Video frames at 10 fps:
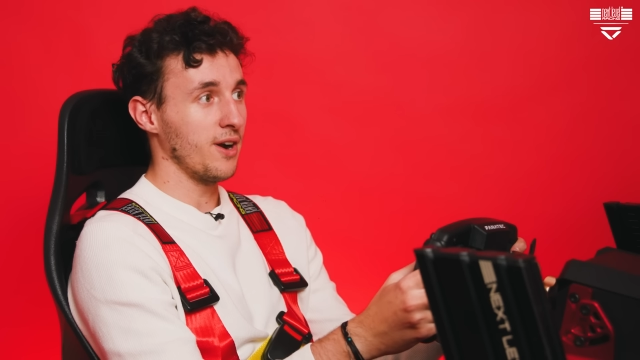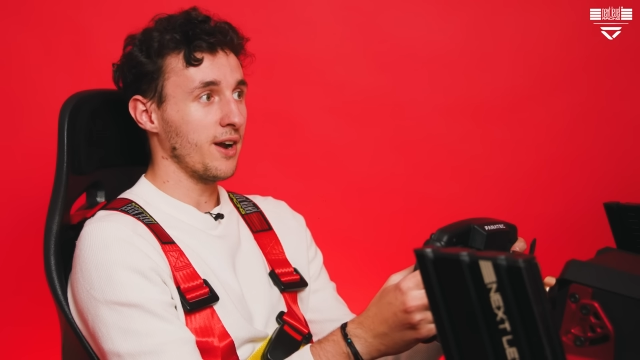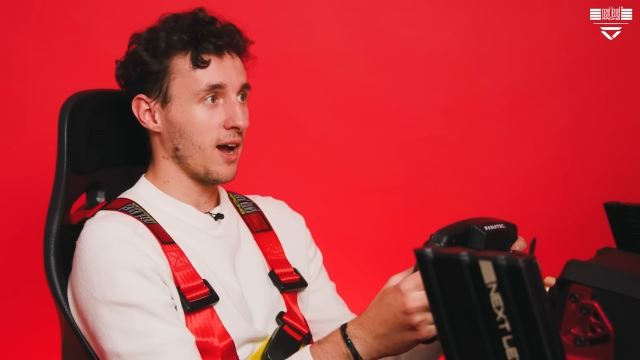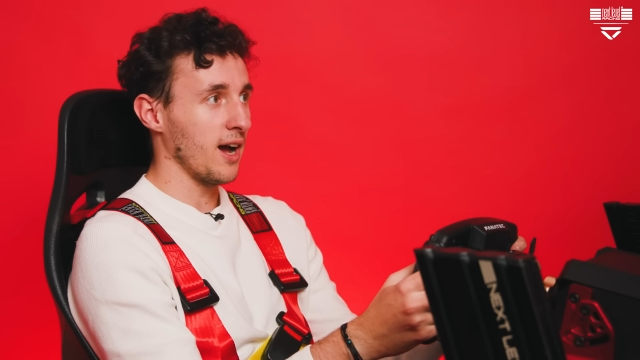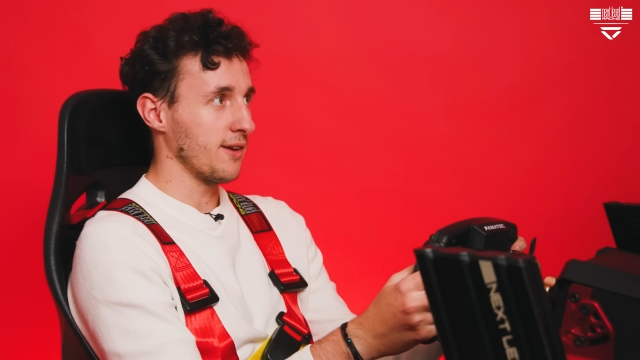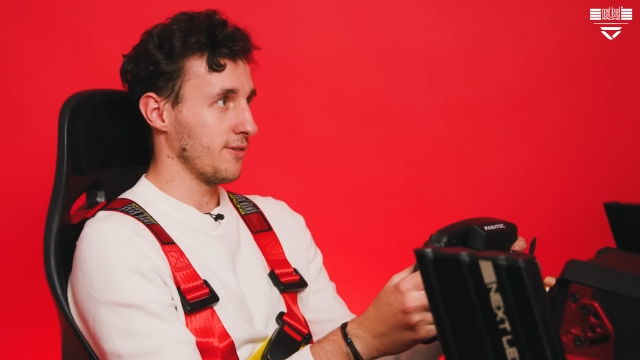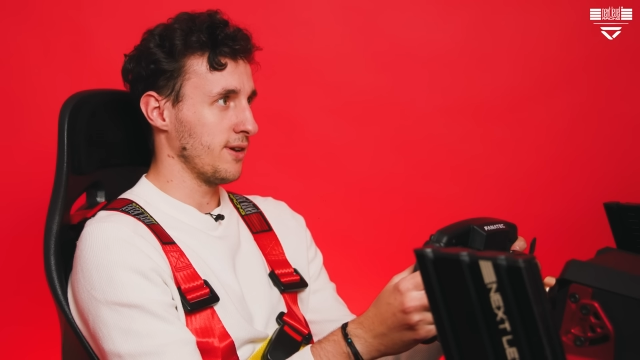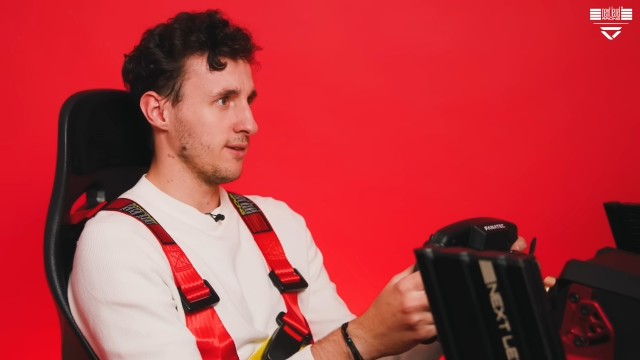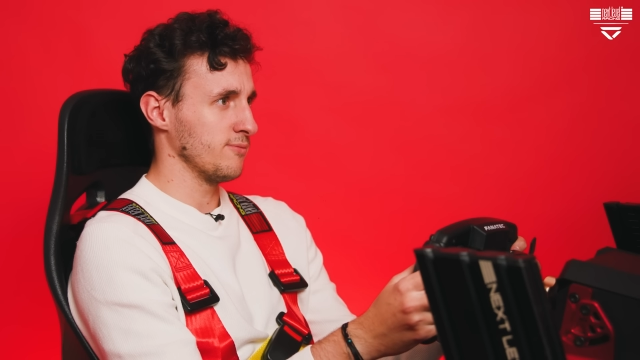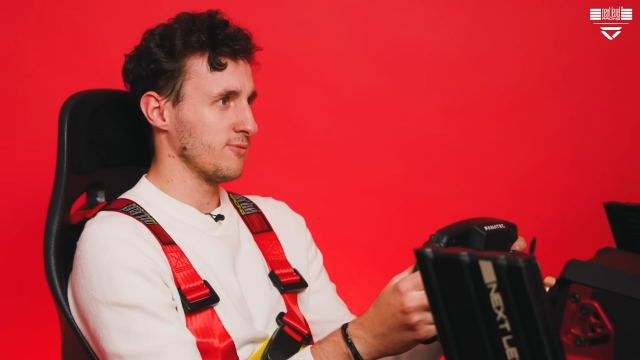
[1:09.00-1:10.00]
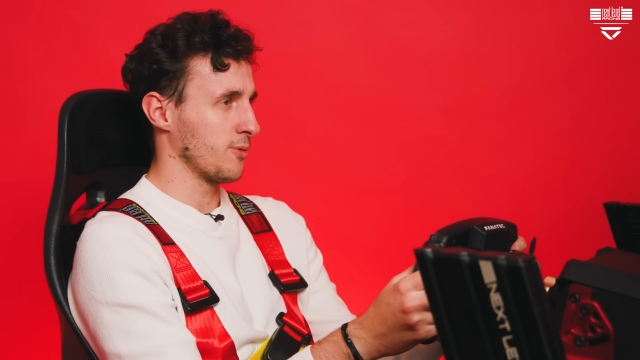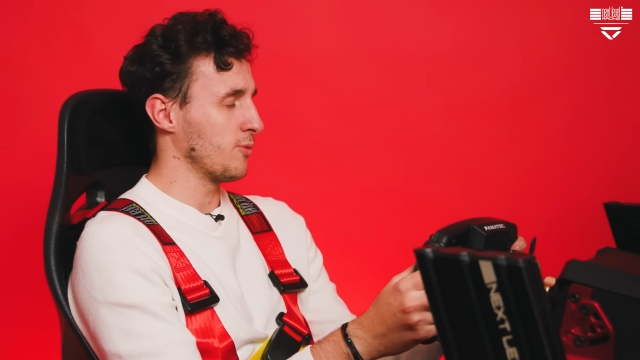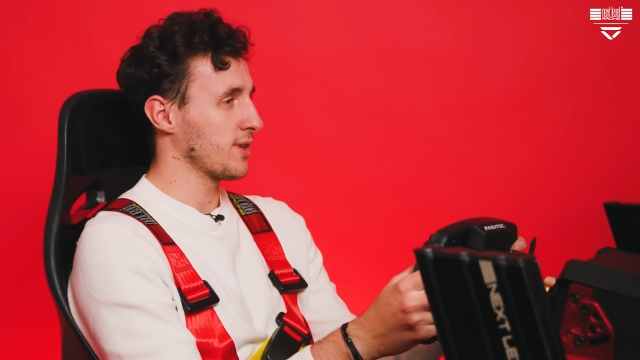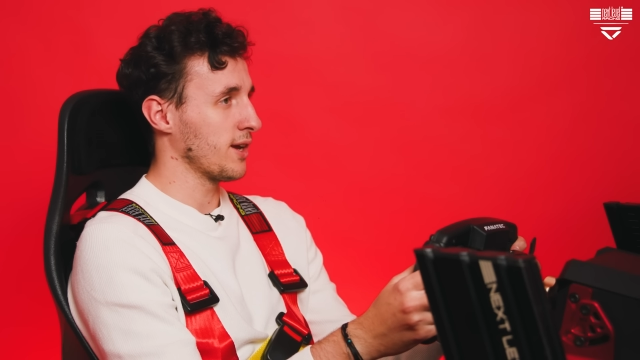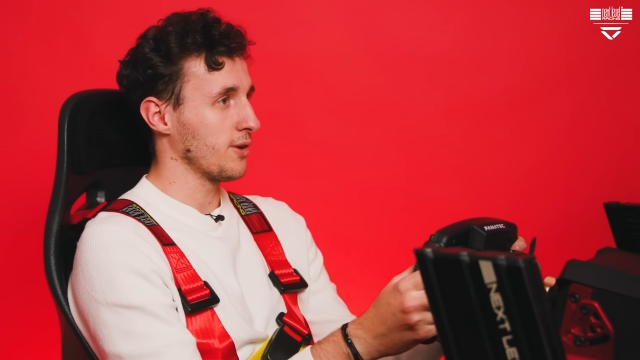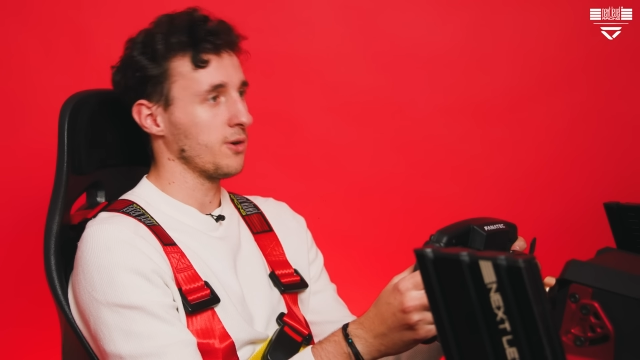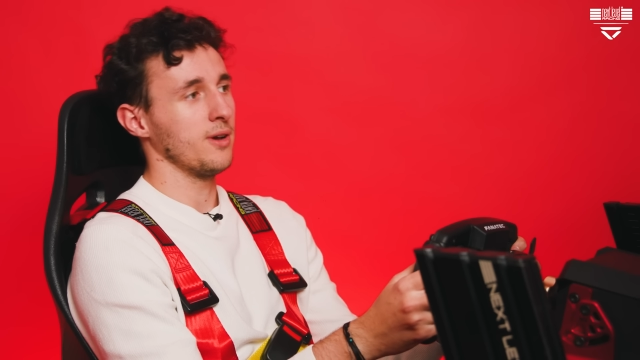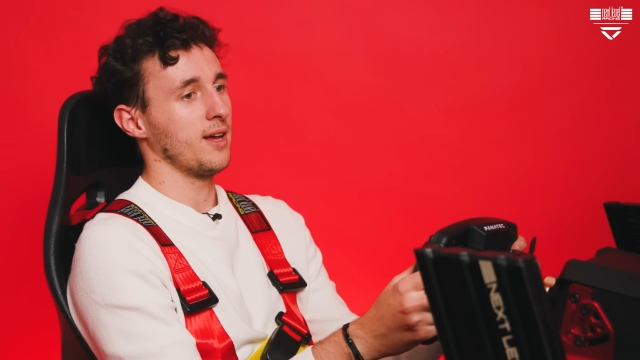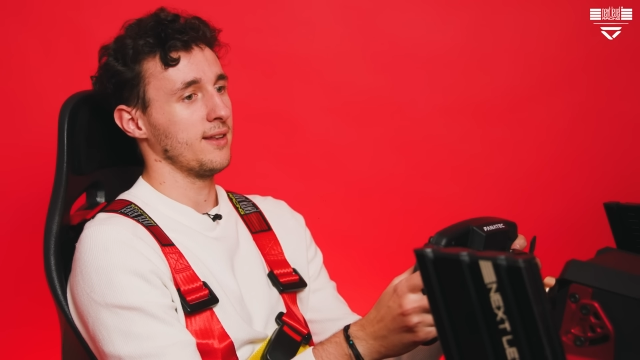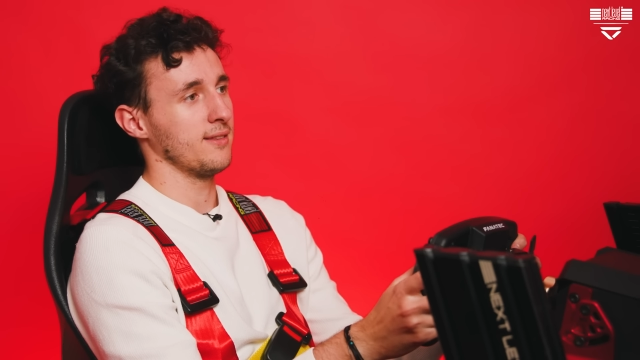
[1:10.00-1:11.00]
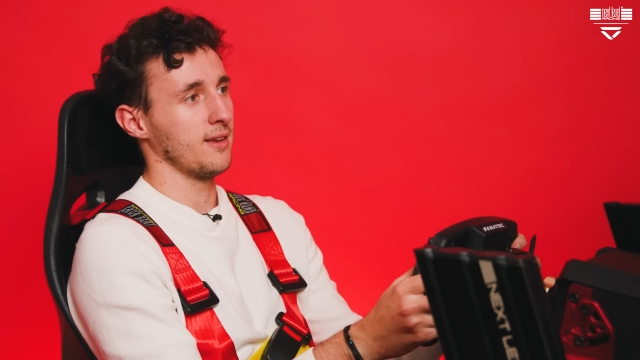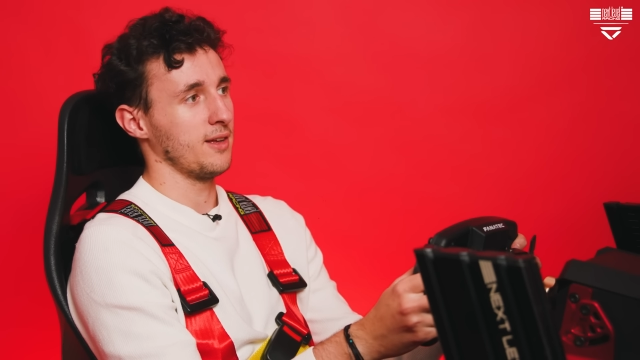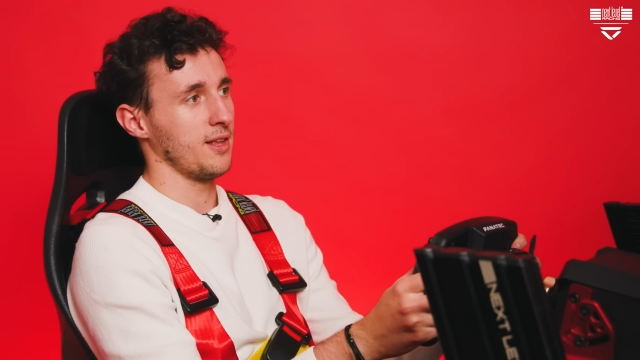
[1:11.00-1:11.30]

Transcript: very high from what I know, and